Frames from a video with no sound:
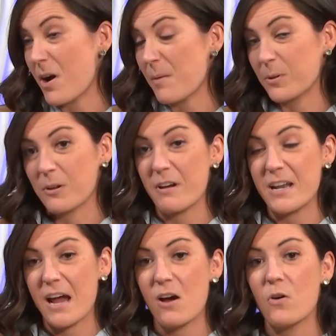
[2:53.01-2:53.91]
popular
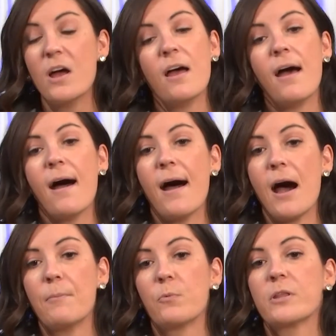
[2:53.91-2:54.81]
right now.
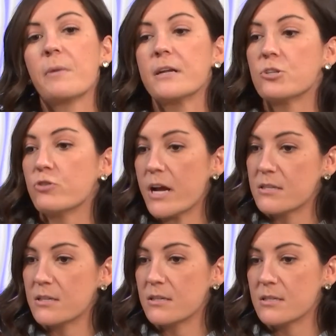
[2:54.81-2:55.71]
With my
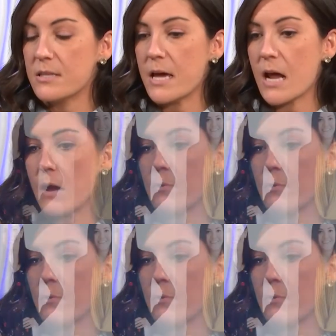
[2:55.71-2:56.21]
dresses, then I